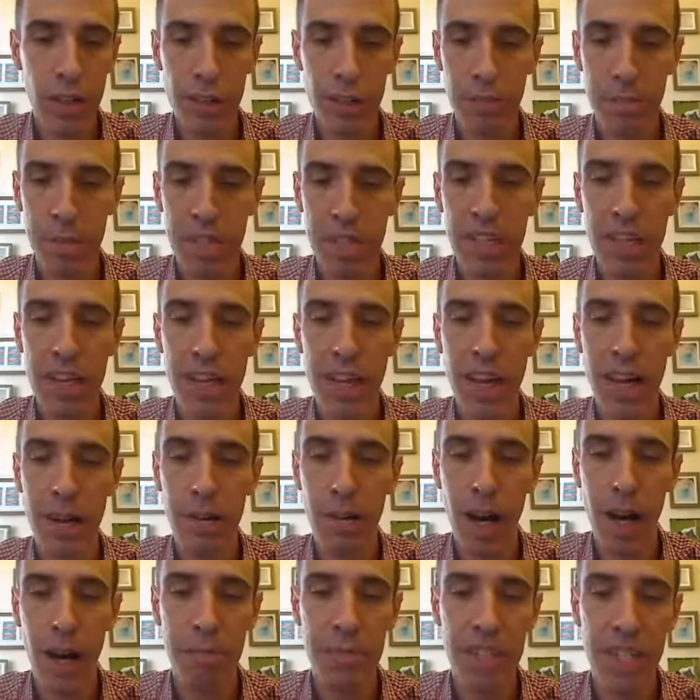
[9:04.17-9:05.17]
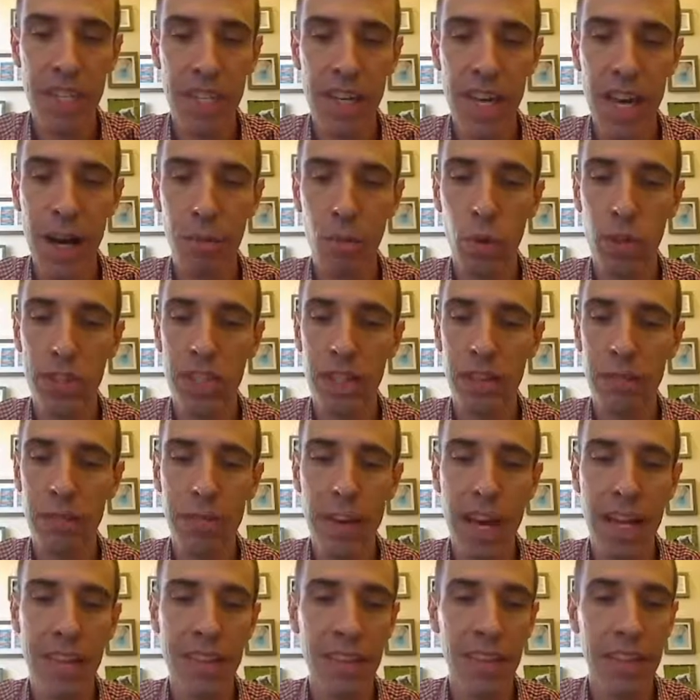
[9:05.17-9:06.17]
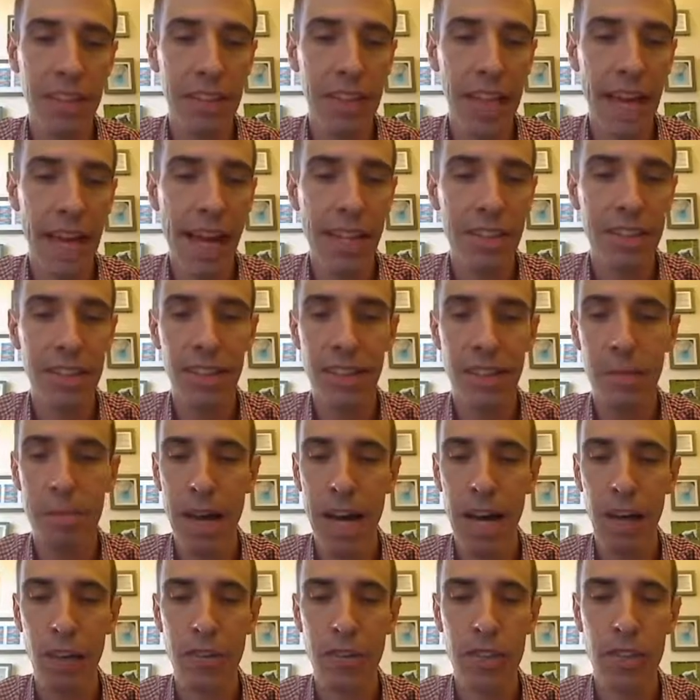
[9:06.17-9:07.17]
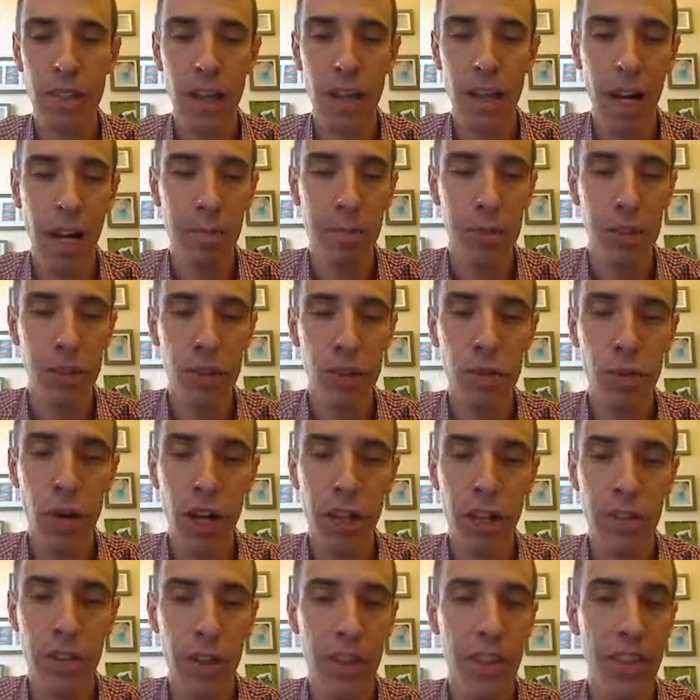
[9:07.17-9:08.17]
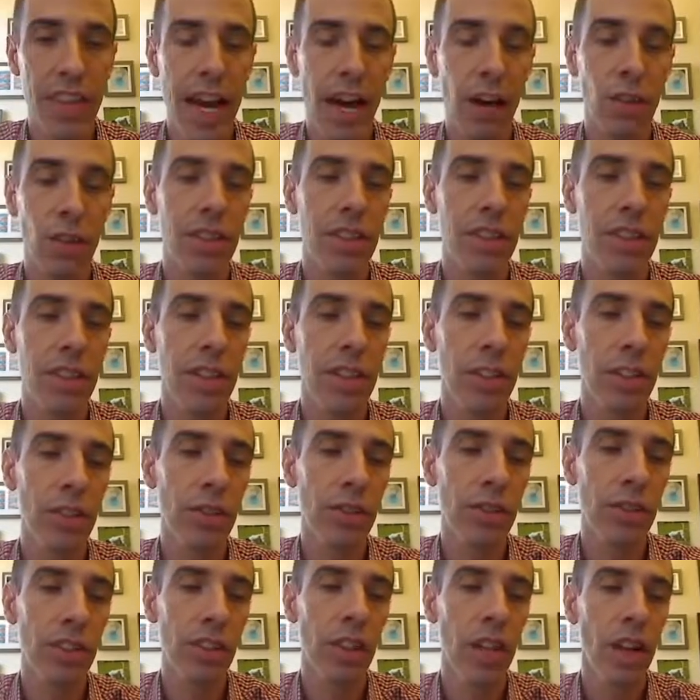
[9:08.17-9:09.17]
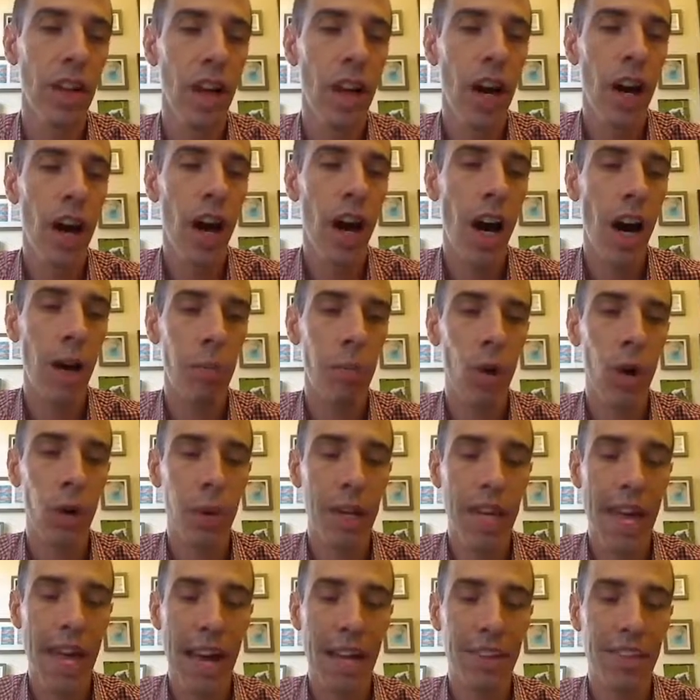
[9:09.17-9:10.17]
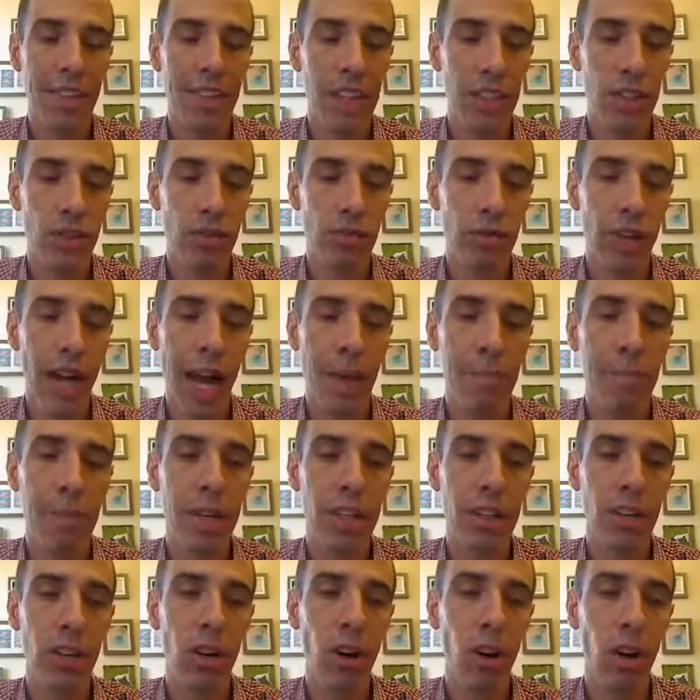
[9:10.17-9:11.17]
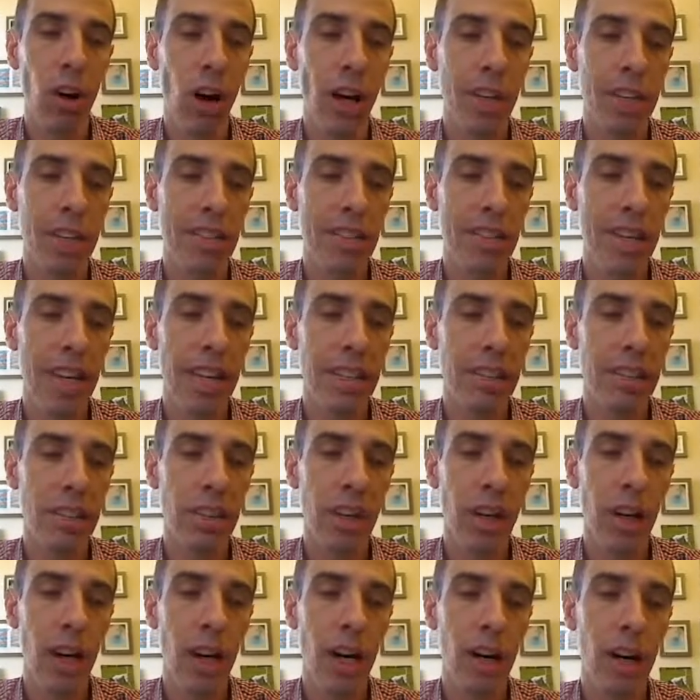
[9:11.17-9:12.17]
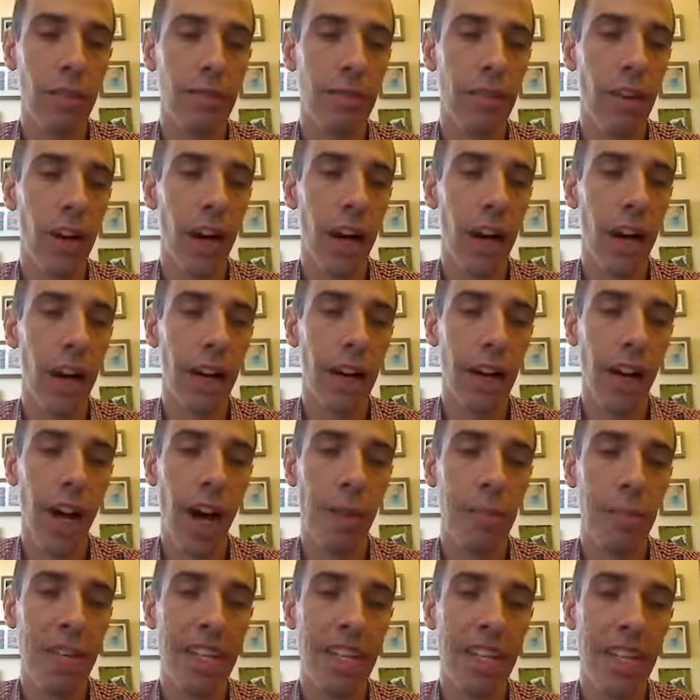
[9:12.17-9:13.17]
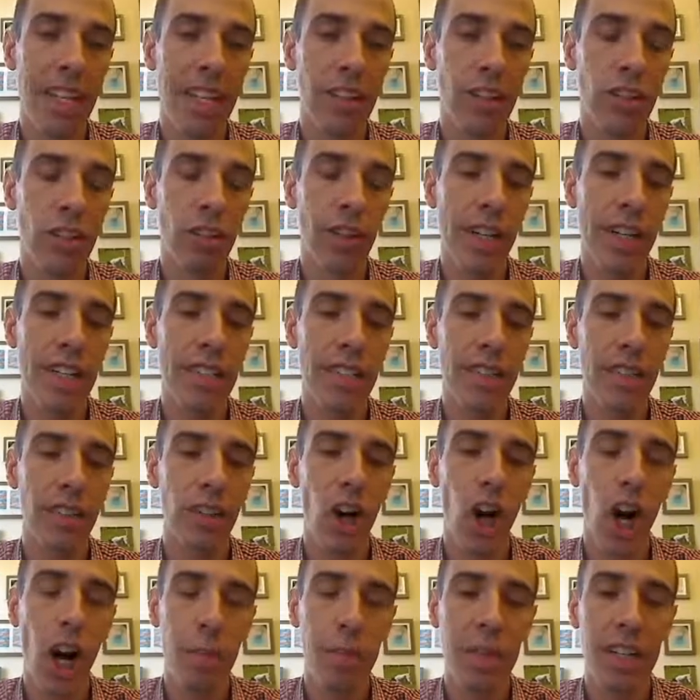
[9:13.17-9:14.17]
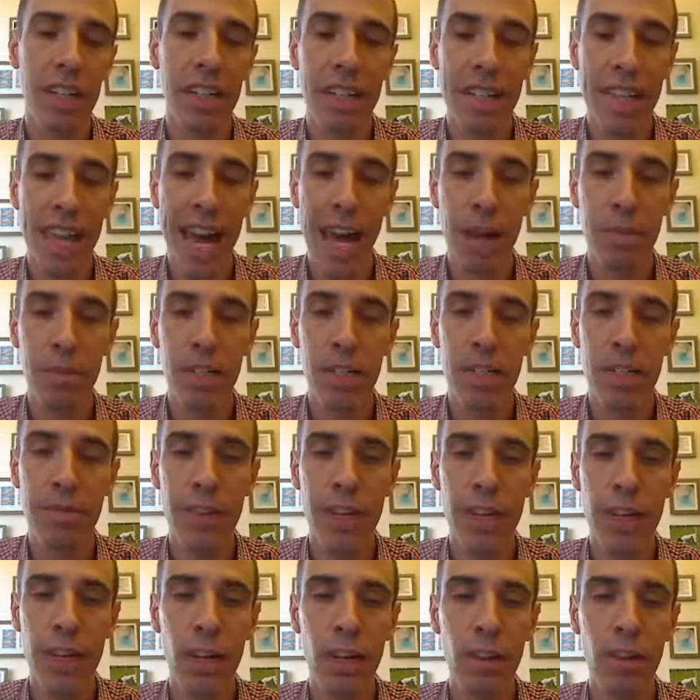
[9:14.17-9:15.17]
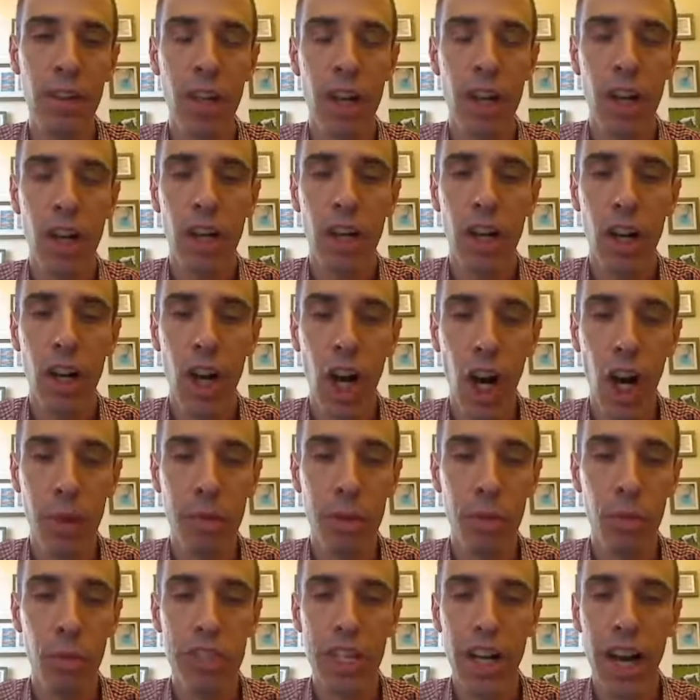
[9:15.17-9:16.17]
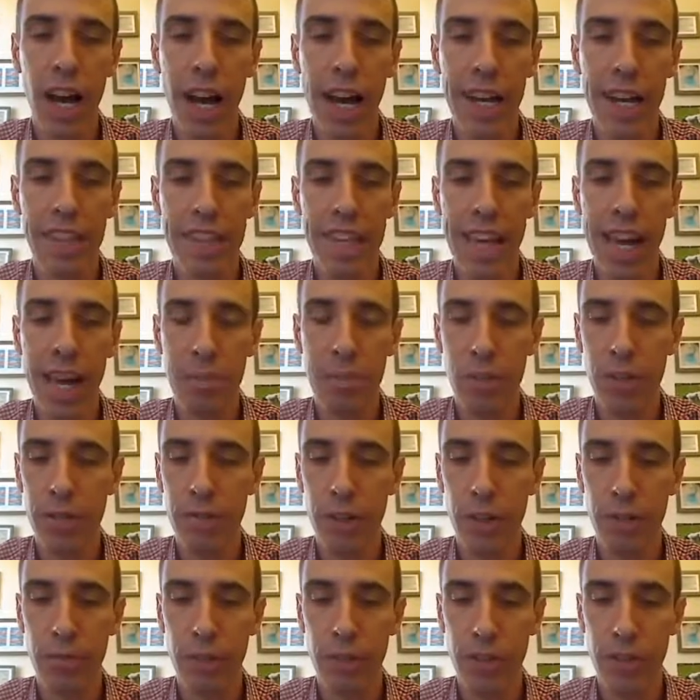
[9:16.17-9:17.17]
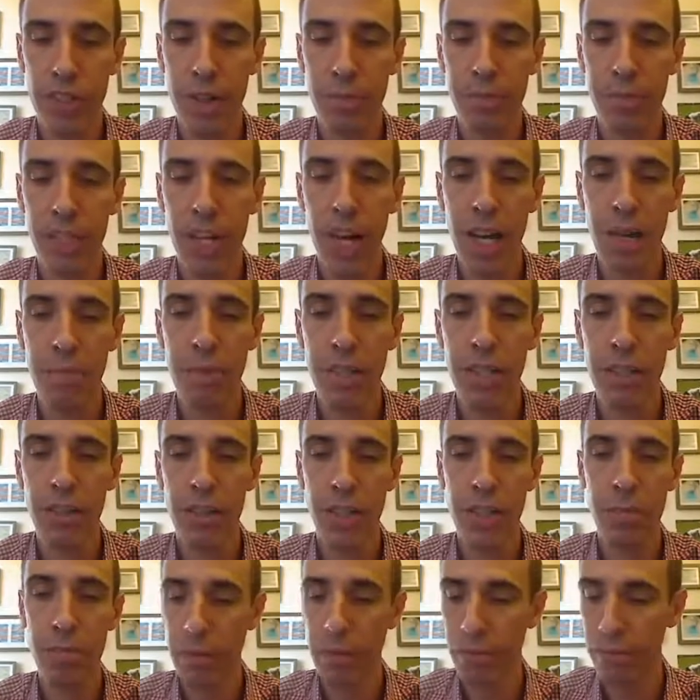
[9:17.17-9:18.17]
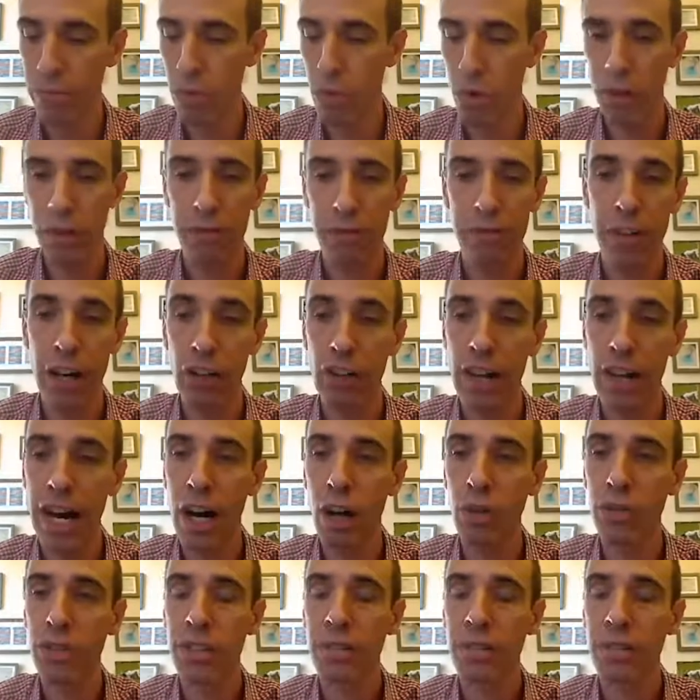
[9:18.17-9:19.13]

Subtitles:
the PETM was an event that lasted about 200,000 years, where we had this rapid onset of an increase in carbon in the atmosphere. Carbon was high in the atmosphere for some time period before it fell out.